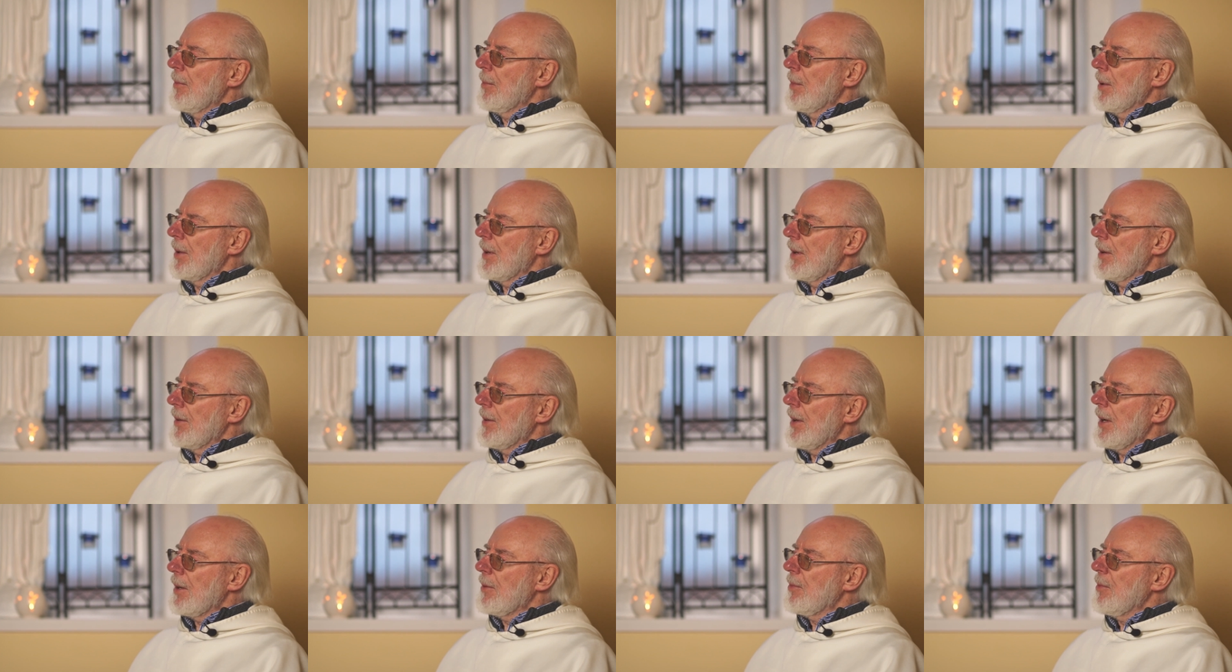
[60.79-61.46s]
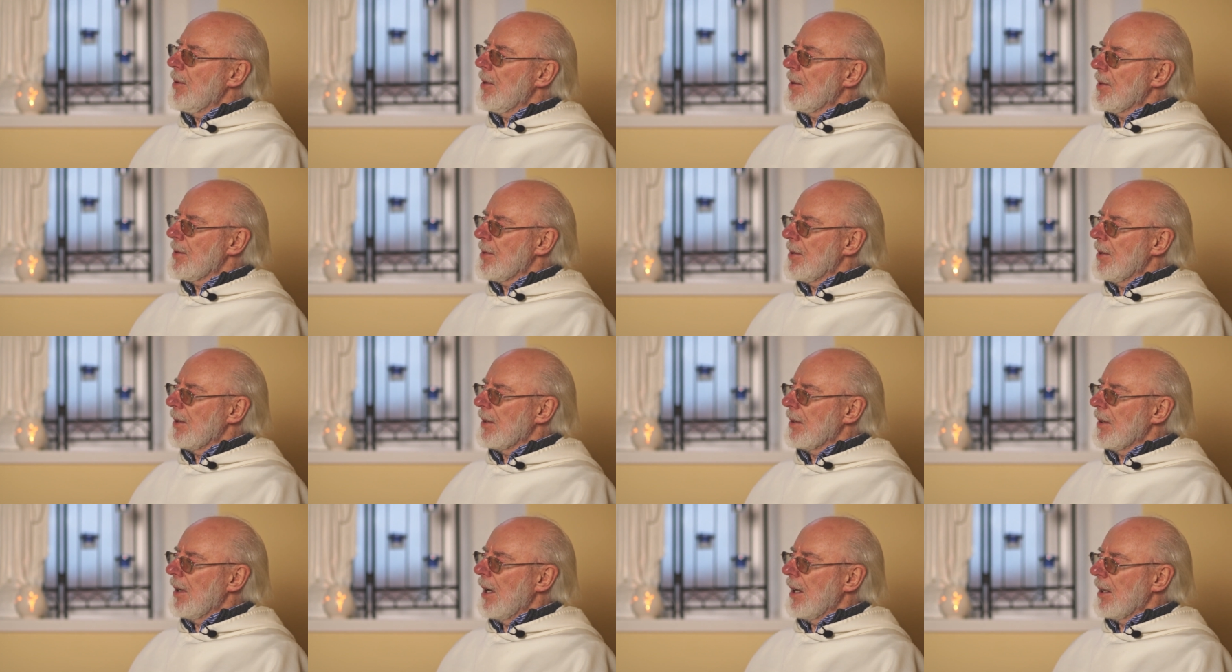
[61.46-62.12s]
But that was
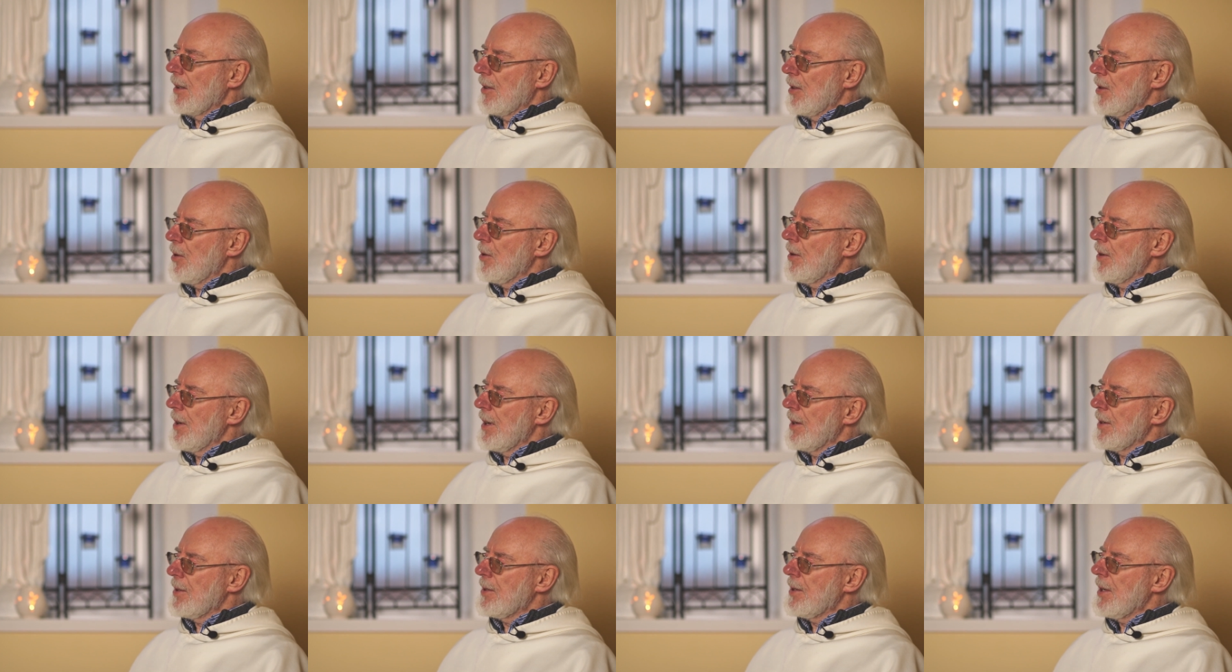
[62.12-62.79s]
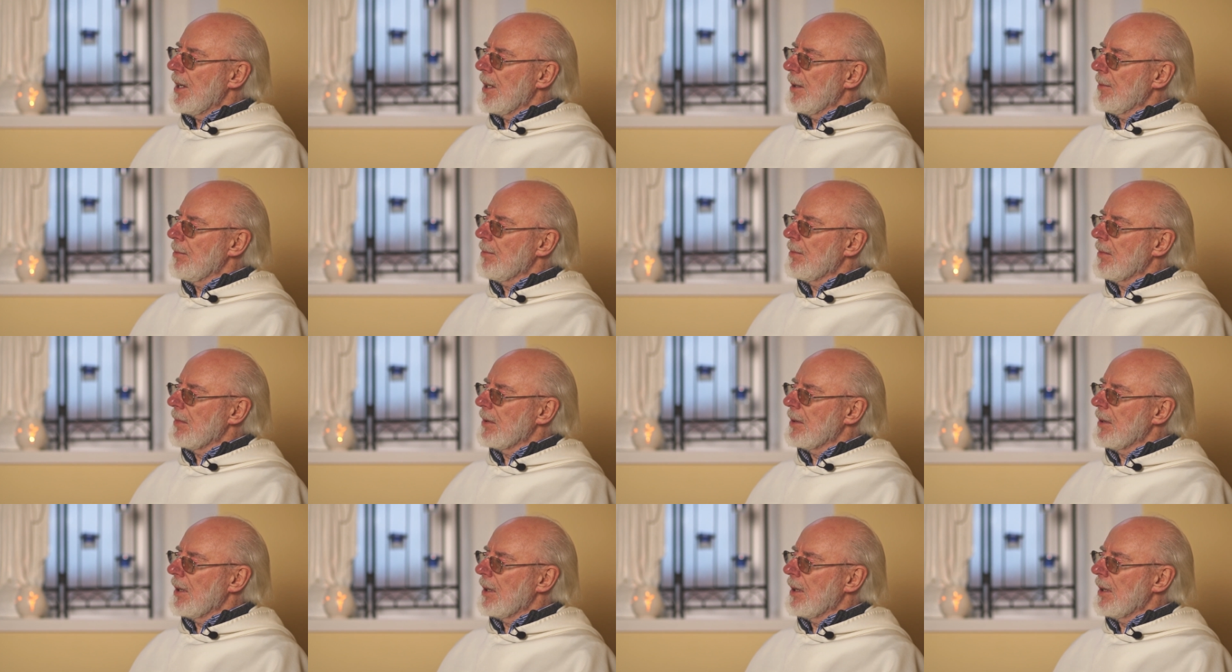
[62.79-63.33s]
a glorious time.